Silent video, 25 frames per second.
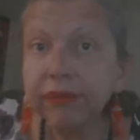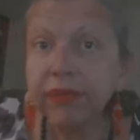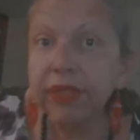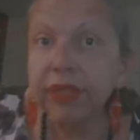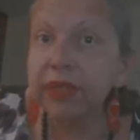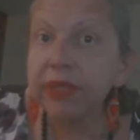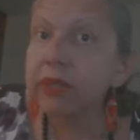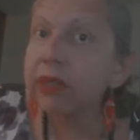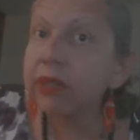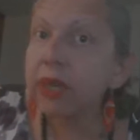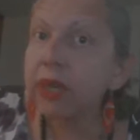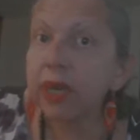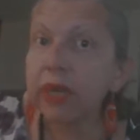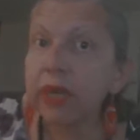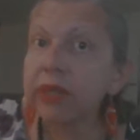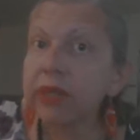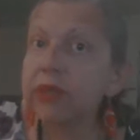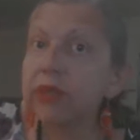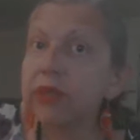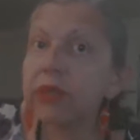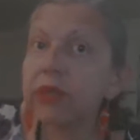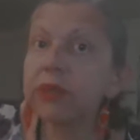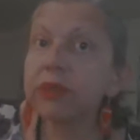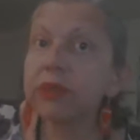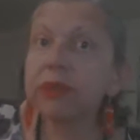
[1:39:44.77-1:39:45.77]
and
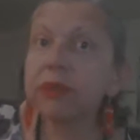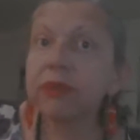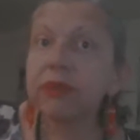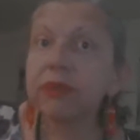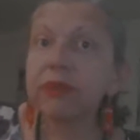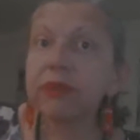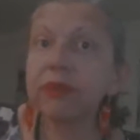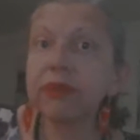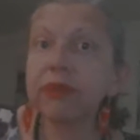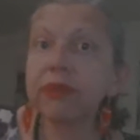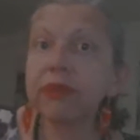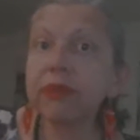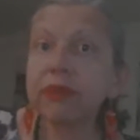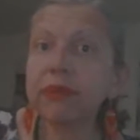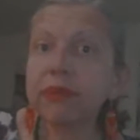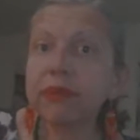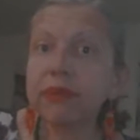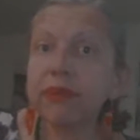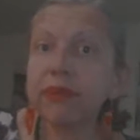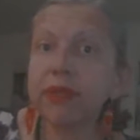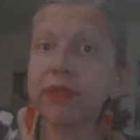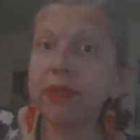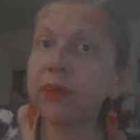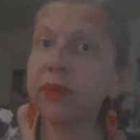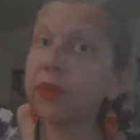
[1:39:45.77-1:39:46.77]
starch.
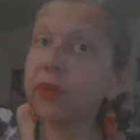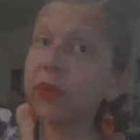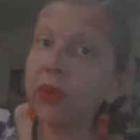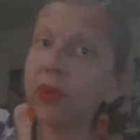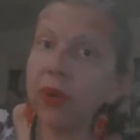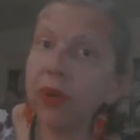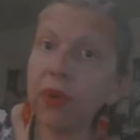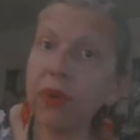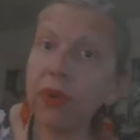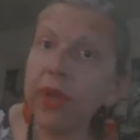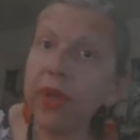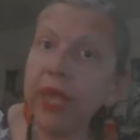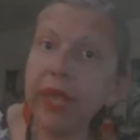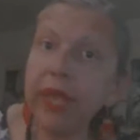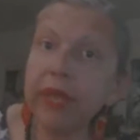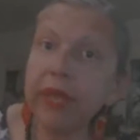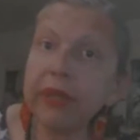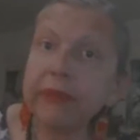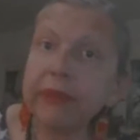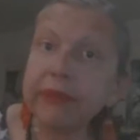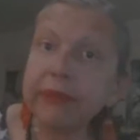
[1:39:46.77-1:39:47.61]
It will go away.